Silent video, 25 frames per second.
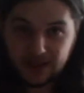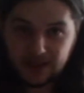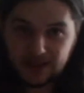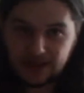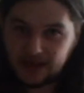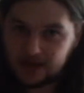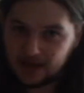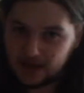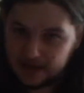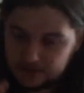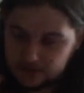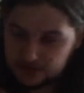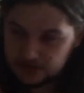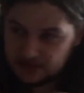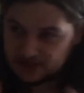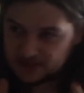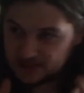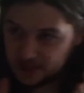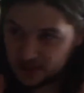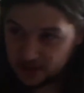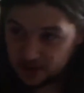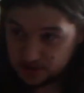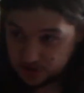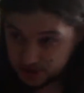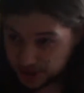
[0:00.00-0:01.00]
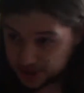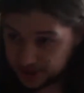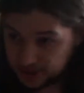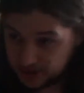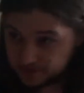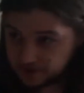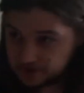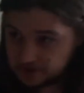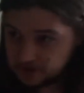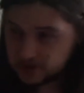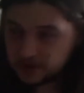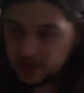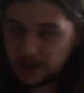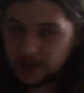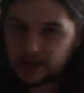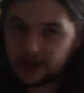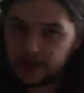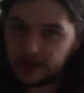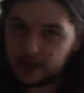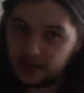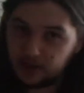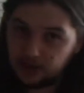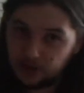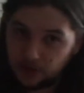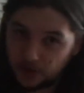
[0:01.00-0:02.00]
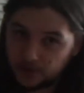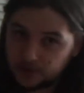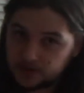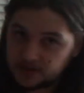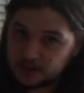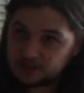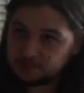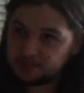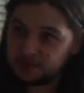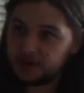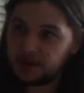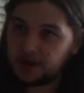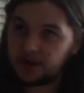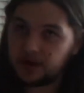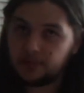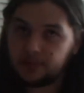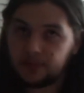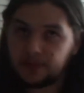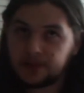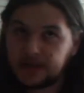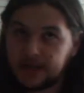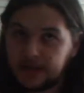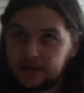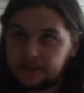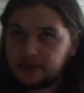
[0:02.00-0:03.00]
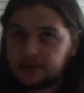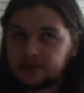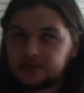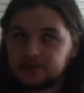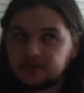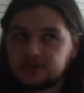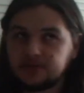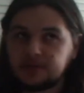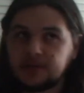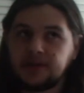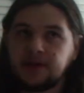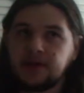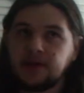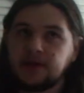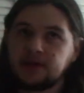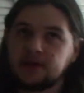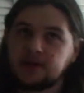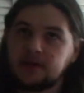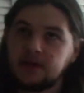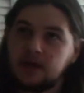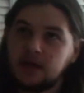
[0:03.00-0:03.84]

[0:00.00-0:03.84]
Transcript: and it was a chick of some kind, and I thought it was a sparrow, but now I'm not so certain.